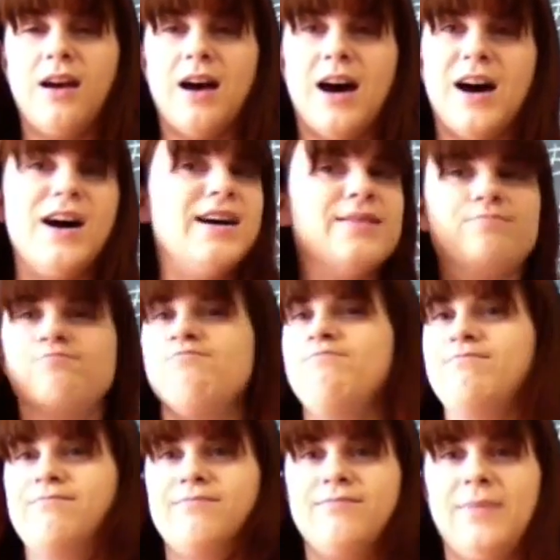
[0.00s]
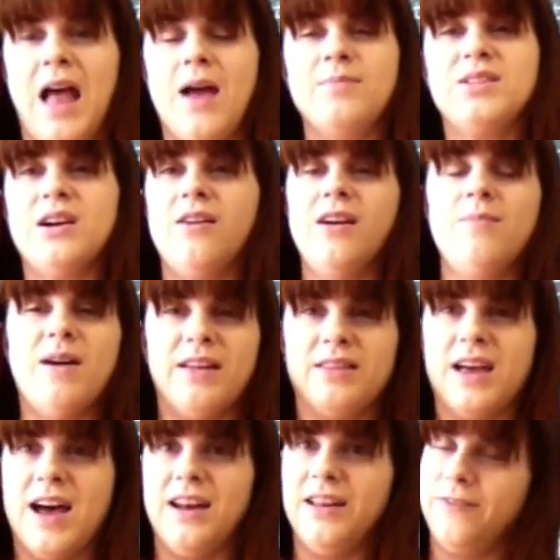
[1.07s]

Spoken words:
I'm sorry about that.